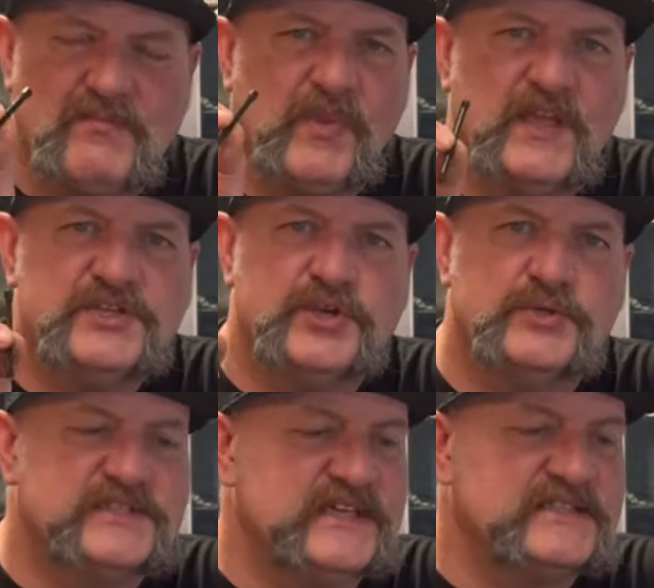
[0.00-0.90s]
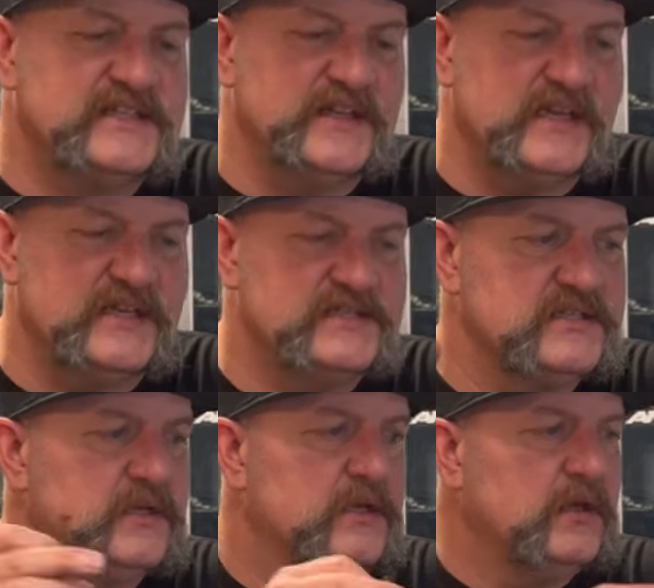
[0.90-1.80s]
6 of
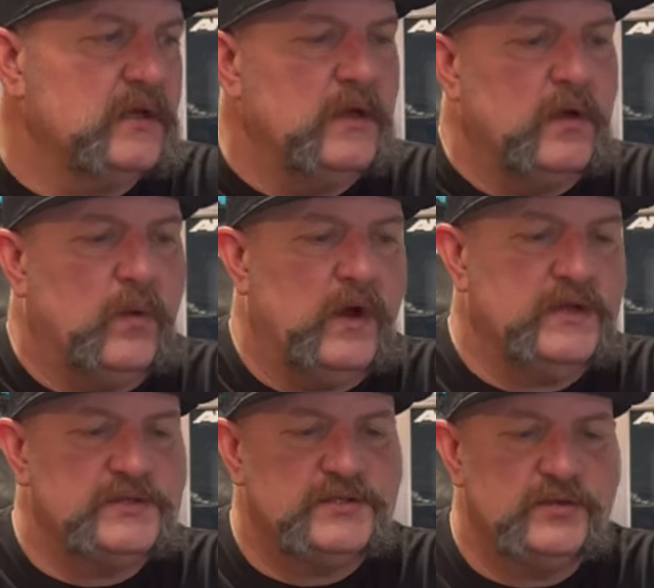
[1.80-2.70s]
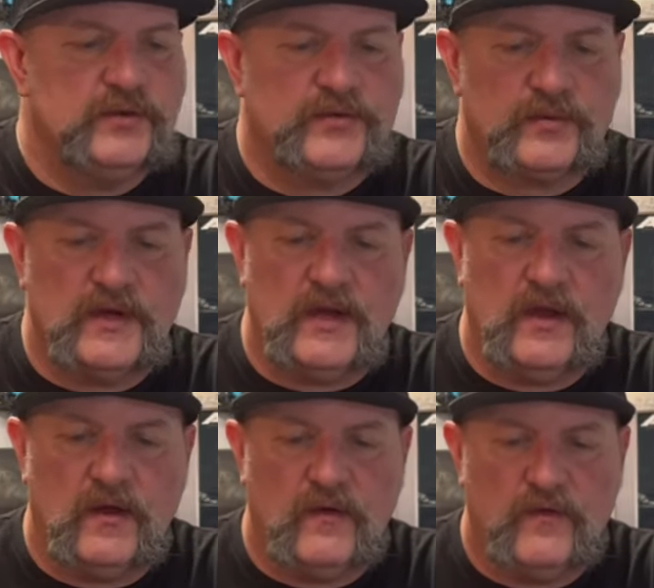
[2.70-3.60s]
these. 1, 2, 3,
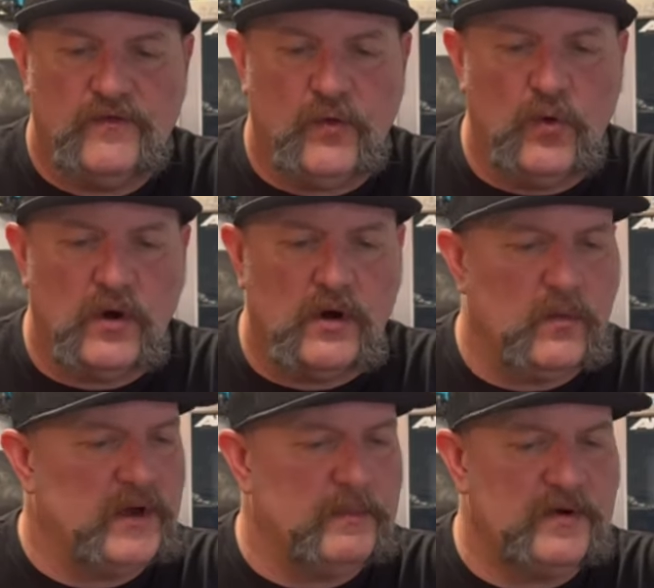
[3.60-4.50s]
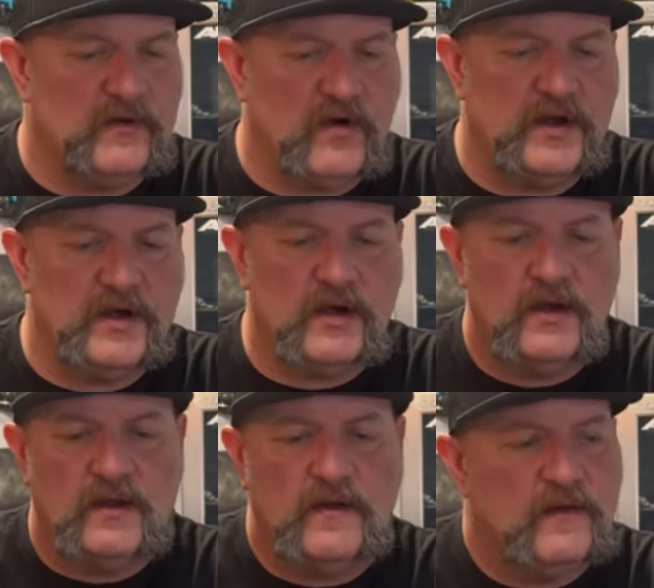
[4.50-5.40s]
4. One up here, run here.
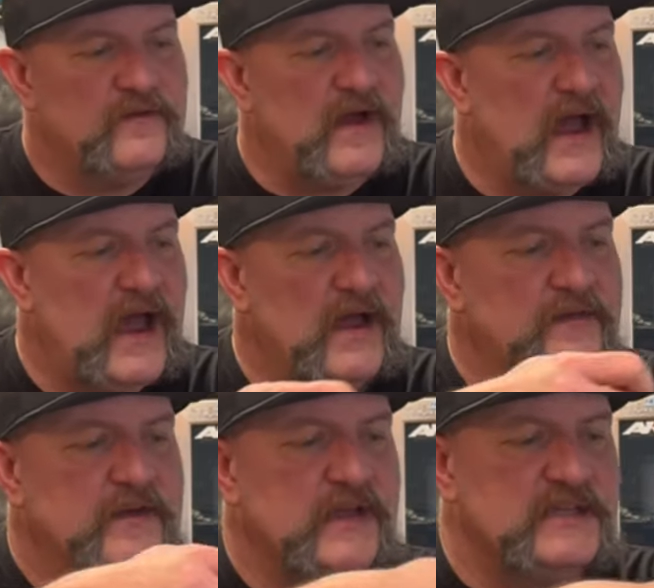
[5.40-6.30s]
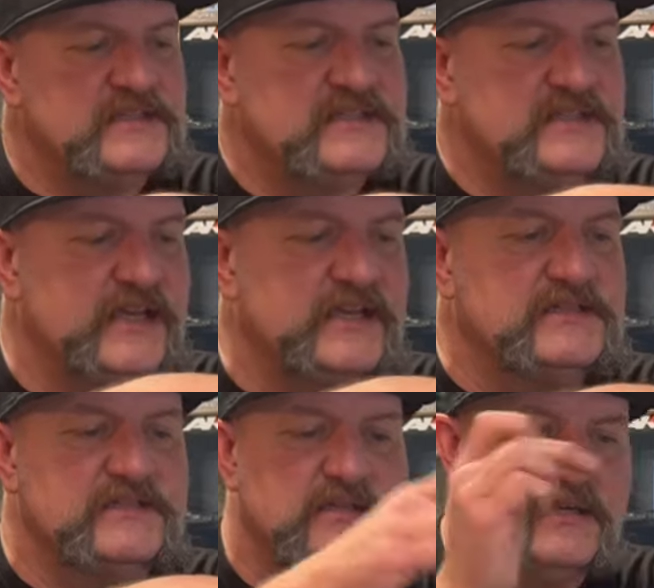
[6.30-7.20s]
5 and
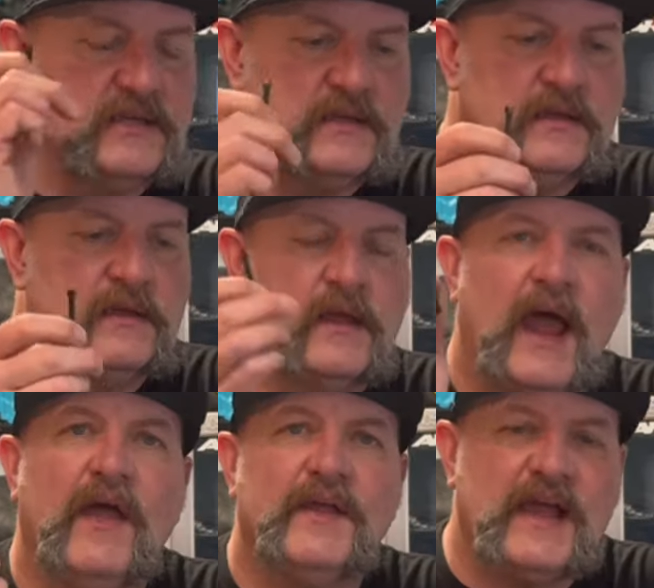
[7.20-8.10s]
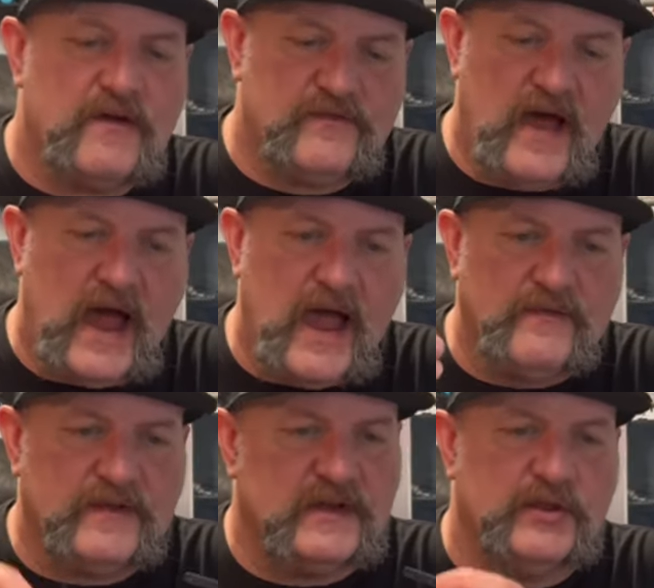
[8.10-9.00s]
6. I only got
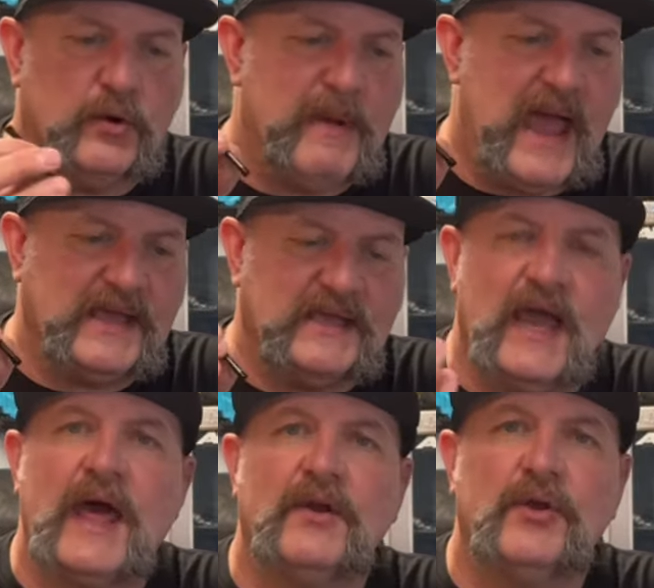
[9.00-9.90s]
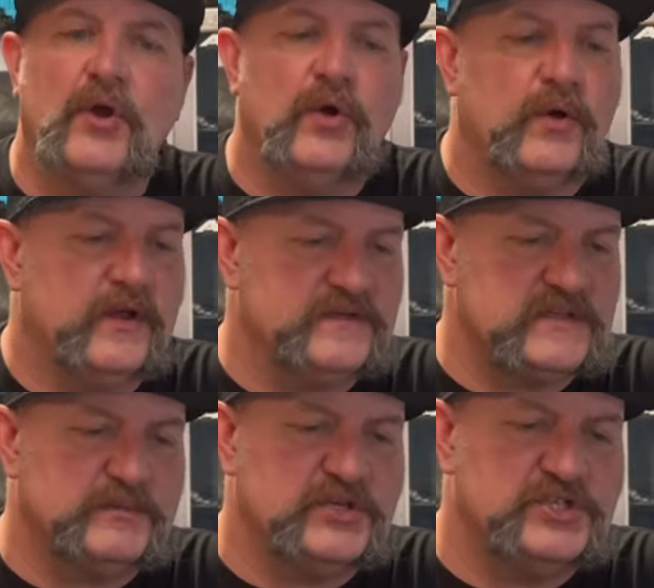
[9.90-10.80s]
5 in the little baggie. I don't know if
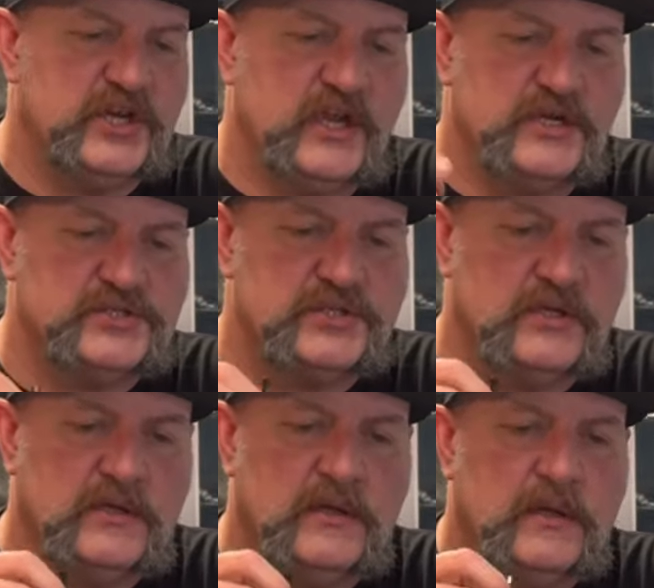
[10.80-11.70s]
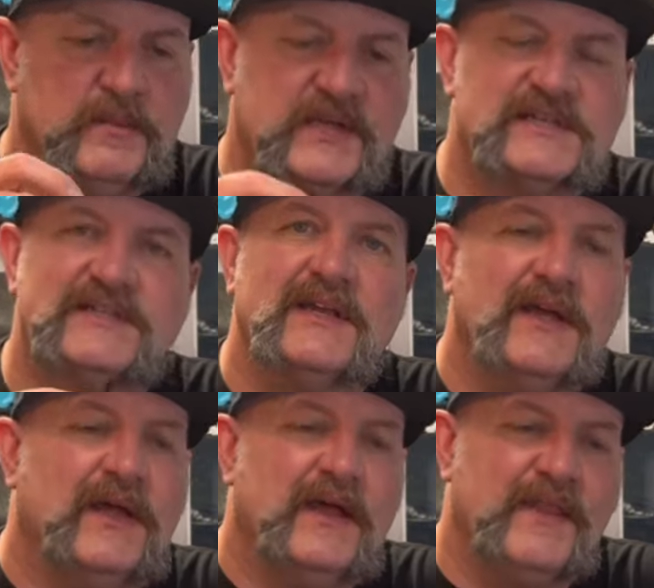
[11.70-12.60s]
something changed, because
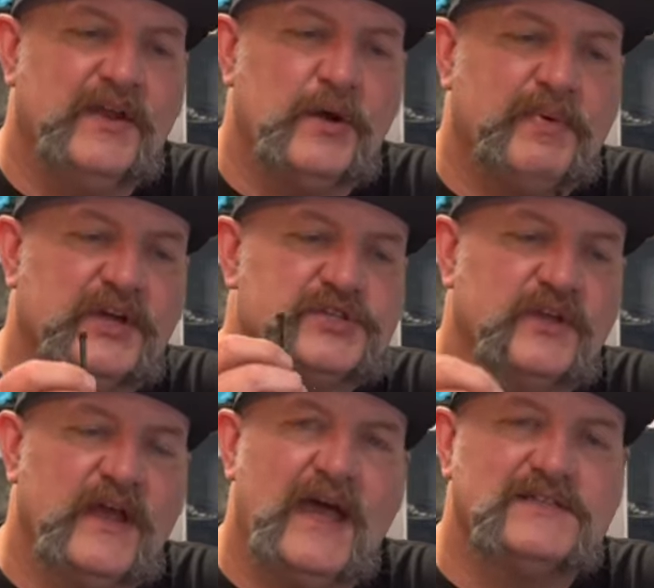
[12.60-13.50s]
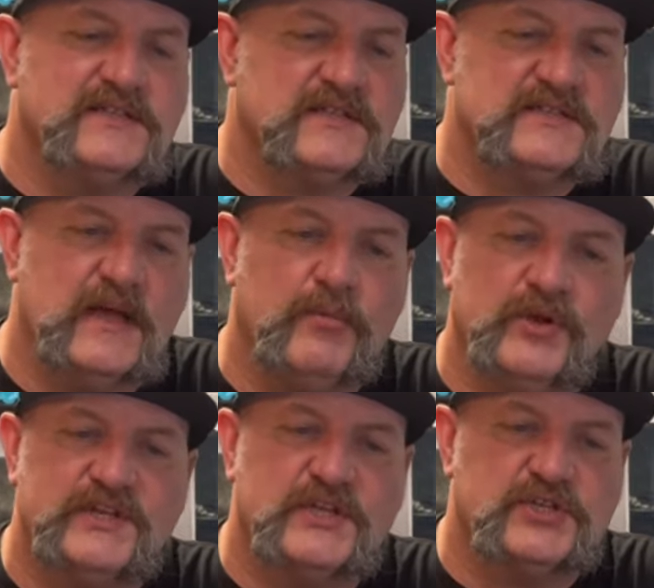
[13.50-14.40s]
then their picture that has this
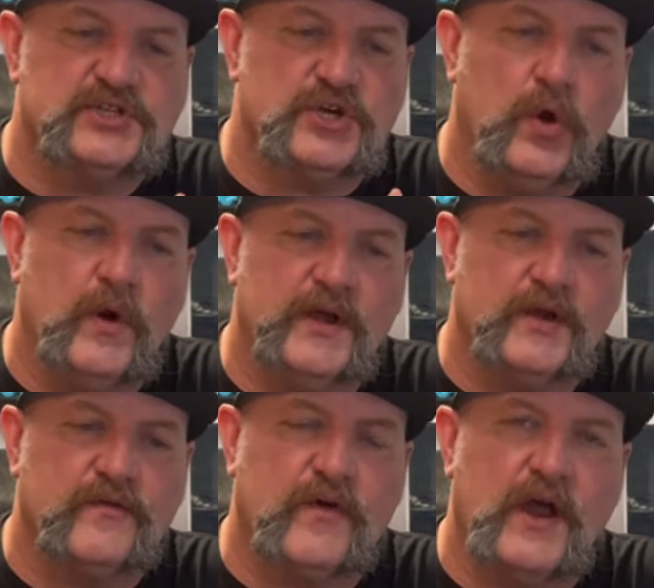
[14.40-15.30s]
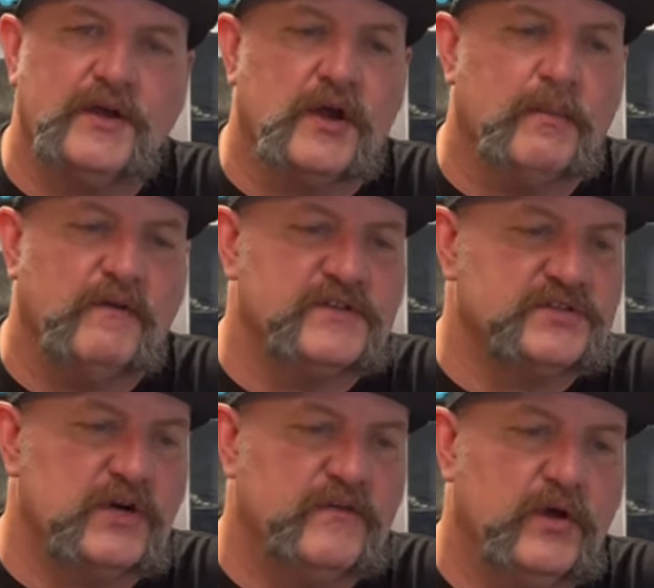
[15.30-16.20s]
assembled, it doesn't show one in the front here above the
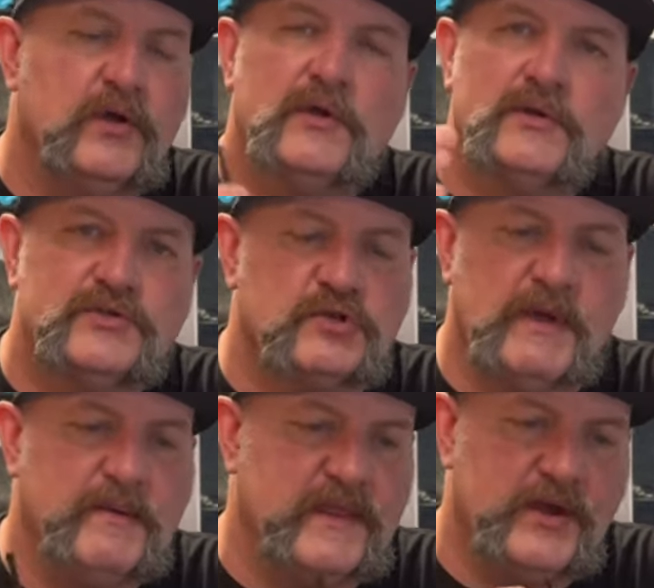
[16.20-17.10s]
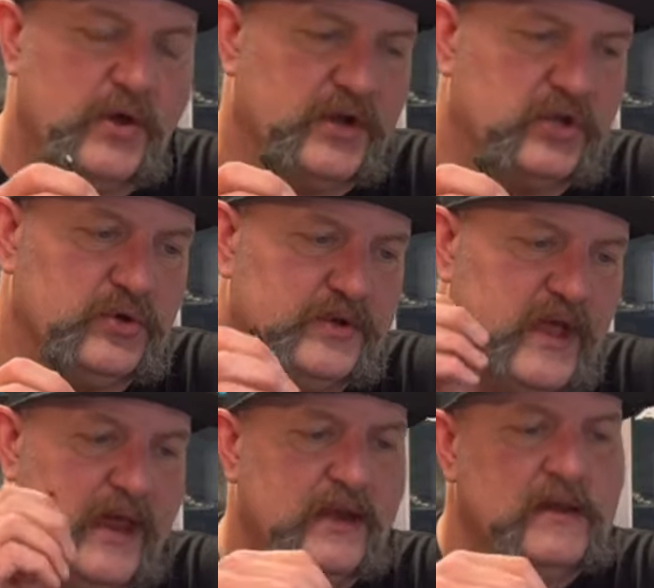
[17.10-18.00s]
servo, so maybe they don't include
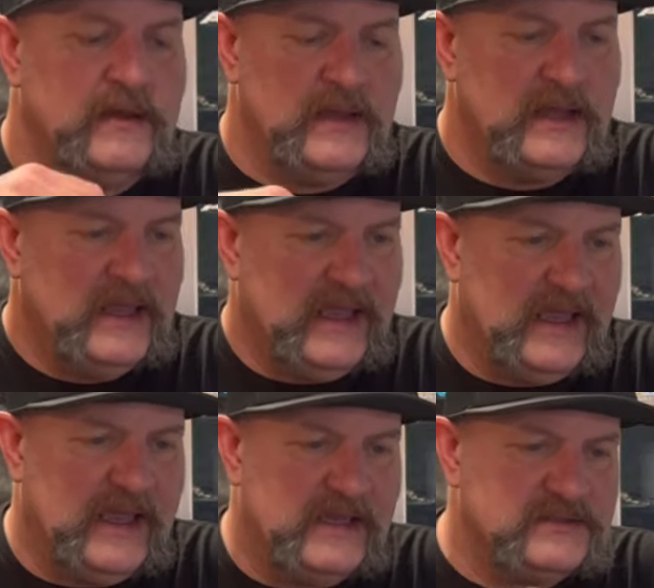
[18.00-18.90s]
that. And